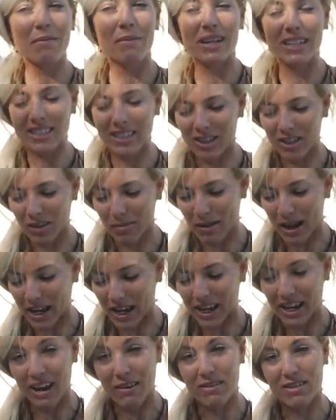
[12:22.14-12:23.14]
My sister
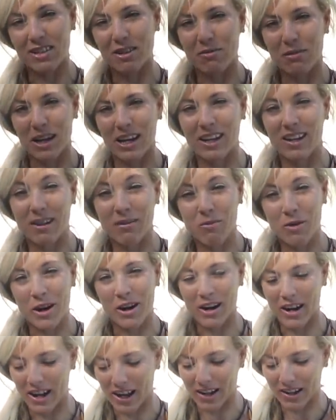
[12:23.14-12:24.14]
Megan gave it to me, and I'm
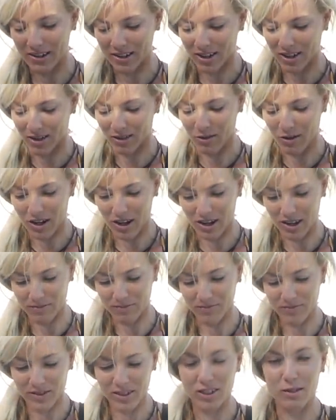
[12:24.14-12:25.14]
wearing it to uh,
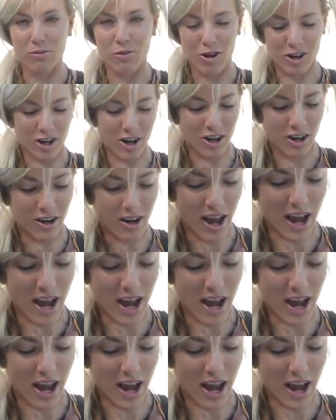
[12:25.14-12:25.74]
support her.